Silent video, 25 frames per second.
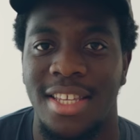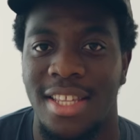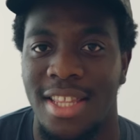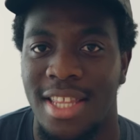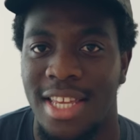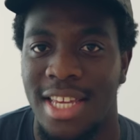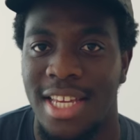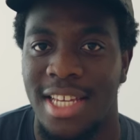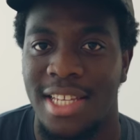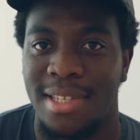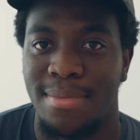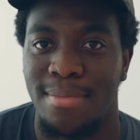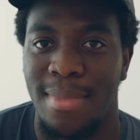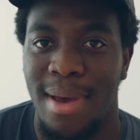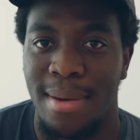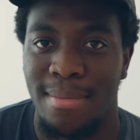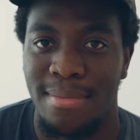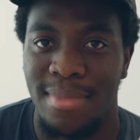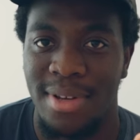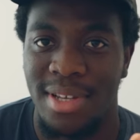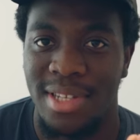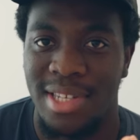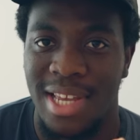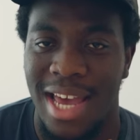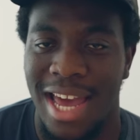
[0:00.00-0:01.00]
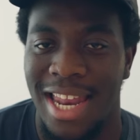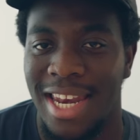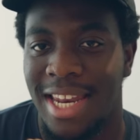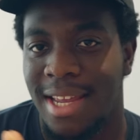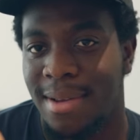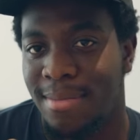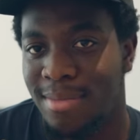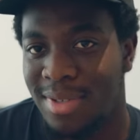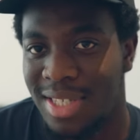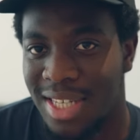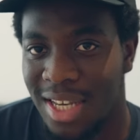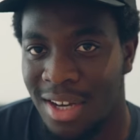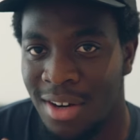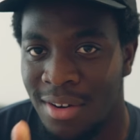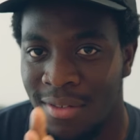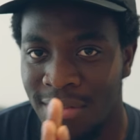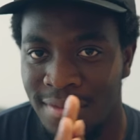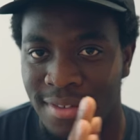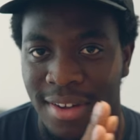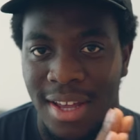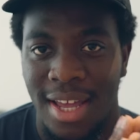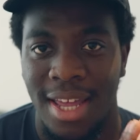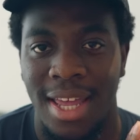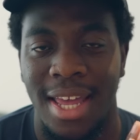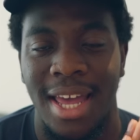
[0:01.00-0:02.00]
to these members and
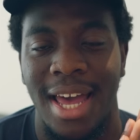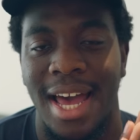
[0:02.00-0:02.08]
himself